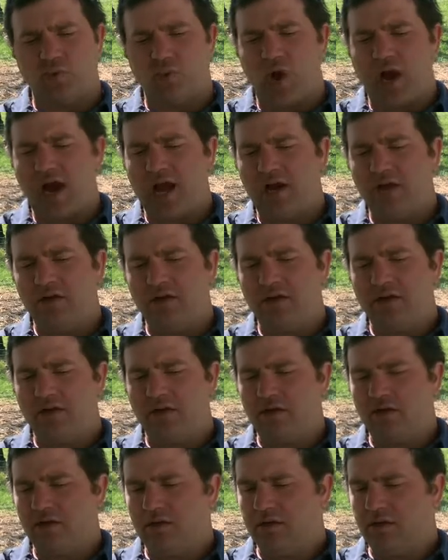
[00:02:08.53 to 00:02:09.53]
wire
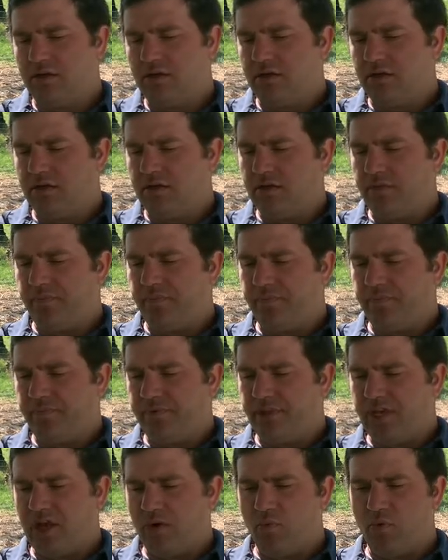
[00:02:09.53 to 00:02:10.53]

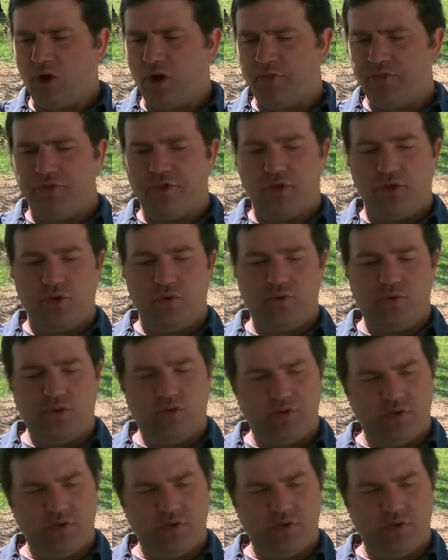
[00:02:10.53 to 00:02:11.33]
and run through